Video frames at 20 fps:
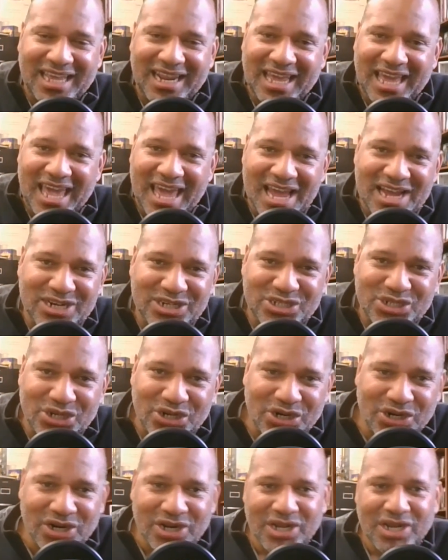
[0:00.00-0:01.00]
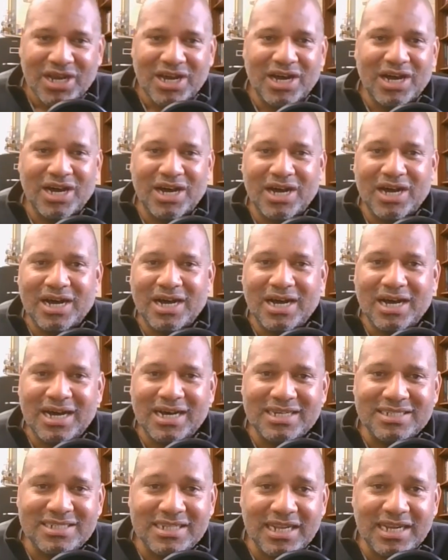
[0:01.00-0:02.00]
And he hands her
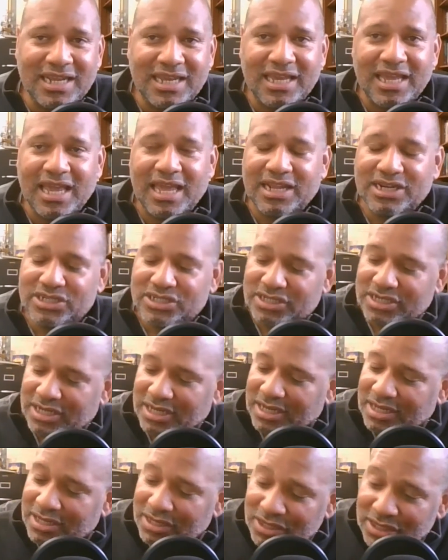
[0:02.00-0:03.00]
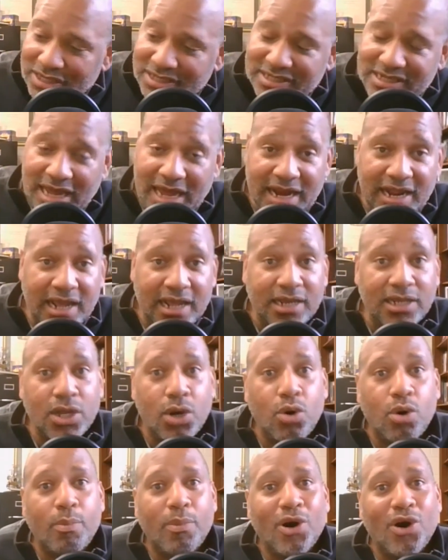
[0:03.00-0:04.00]
a CD, and she looks at it, and
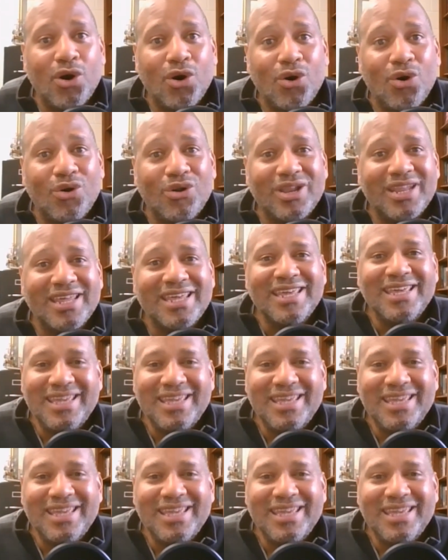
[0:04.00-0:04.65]
lo and behold,